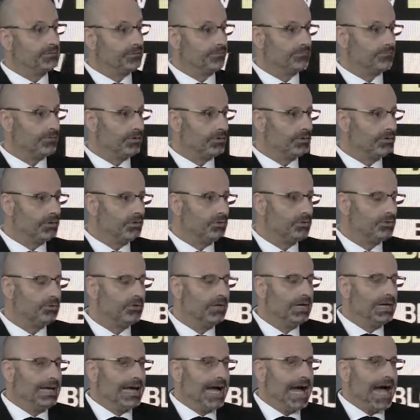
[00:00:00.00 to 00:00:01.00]
for you,
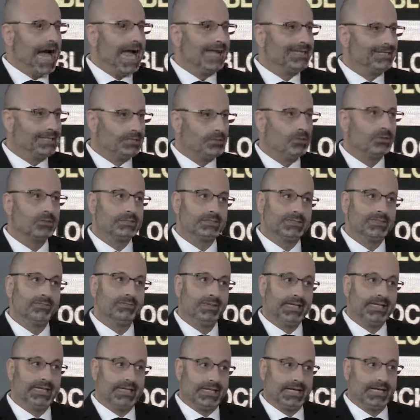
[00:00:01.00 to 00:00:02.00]
I did not see
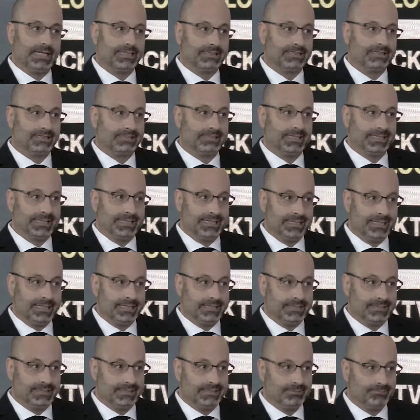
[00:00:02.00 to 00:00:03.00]
many cases that it
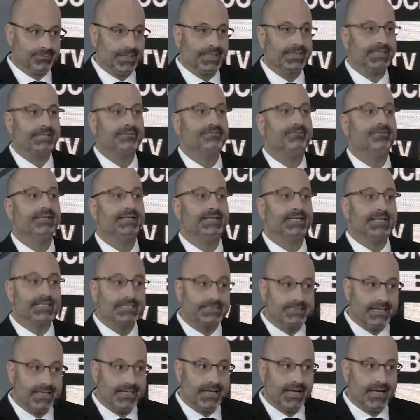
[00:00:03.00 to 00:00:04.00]
is. But if it
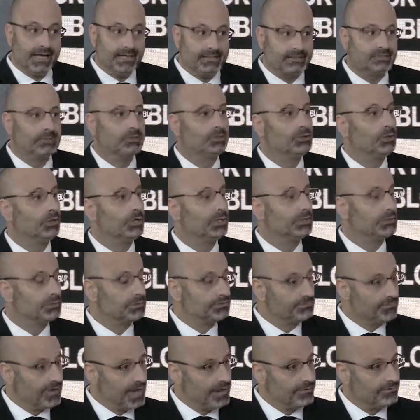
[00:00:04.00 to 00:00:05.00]
is the case, you can
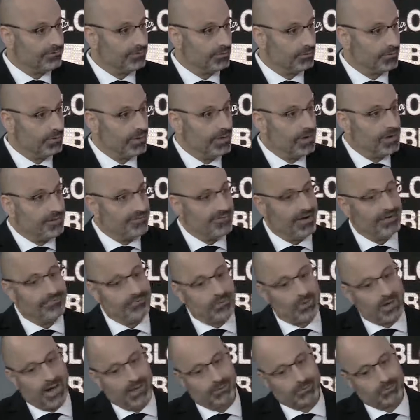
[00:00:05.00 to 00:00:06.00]
use FIFO.
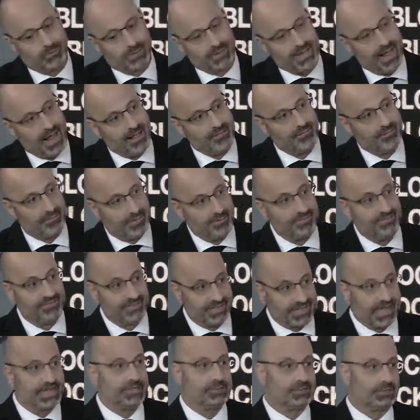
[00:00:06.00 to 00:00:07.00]
FIFO comes with other
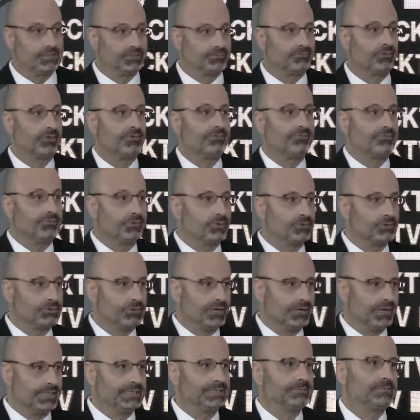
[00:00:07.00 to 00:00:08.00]
ramifications for the
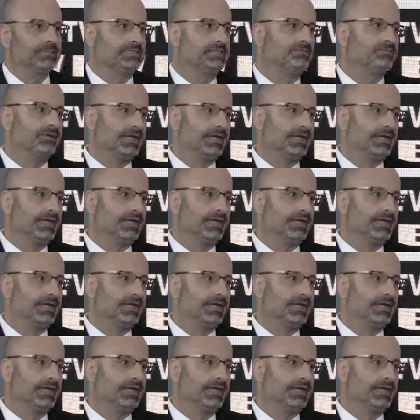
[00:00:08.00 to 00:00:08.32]
future, and specific